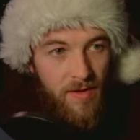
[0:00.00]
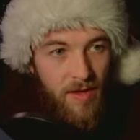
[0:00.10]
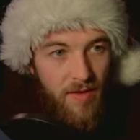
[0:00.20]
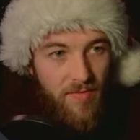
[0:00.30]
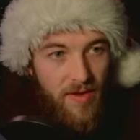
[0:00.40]

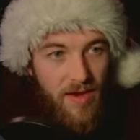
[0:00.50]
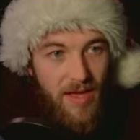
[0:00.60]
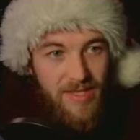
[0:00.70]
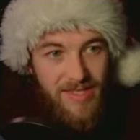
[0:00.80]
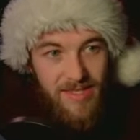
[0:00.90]
if
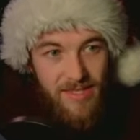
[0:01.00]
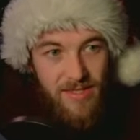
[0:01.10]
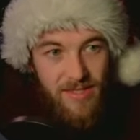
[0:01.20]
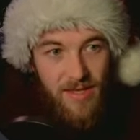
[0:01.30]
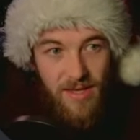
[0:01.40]
index
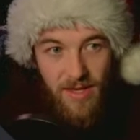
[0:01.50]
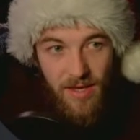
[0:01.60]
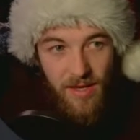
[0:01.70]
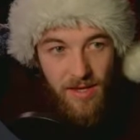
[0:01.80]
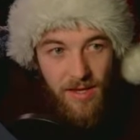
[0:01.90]
is
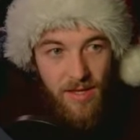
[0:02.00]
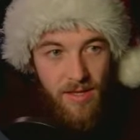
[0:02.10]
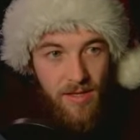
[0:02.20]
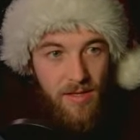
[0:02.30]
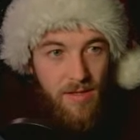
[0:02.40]
in
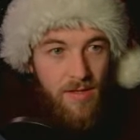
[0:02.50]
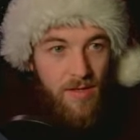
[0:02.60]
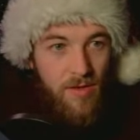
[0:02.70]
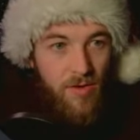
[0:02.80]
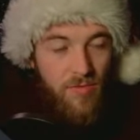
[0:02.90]

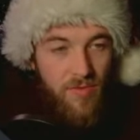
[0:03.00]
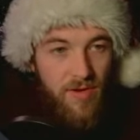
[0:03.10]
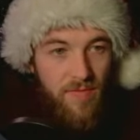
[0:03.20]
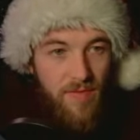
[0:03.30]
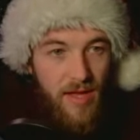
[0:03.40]
already
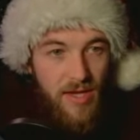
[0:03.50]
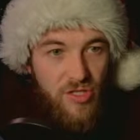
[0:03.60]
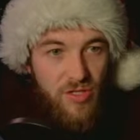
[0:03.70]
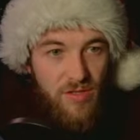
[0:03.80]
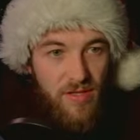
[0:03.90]

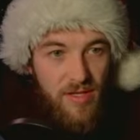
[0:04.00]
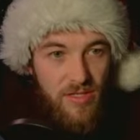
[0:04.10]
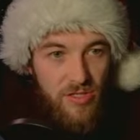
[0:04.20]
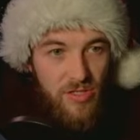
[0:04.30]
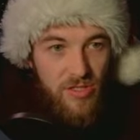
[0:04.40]
flashed, then
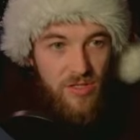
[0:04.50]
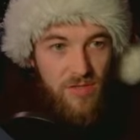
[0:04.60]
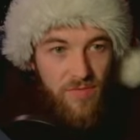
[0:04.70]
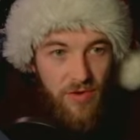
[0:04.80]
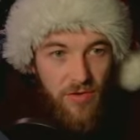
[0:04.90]
just
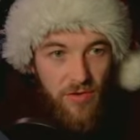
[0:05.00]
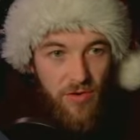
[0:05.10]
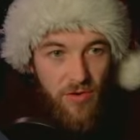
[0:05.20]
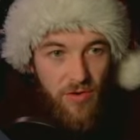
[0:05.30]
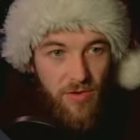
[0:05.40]
return
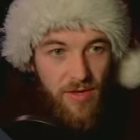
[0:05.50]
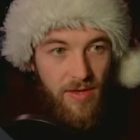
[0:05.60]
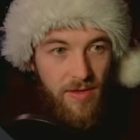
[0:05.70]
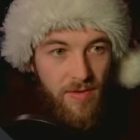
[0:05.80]
early.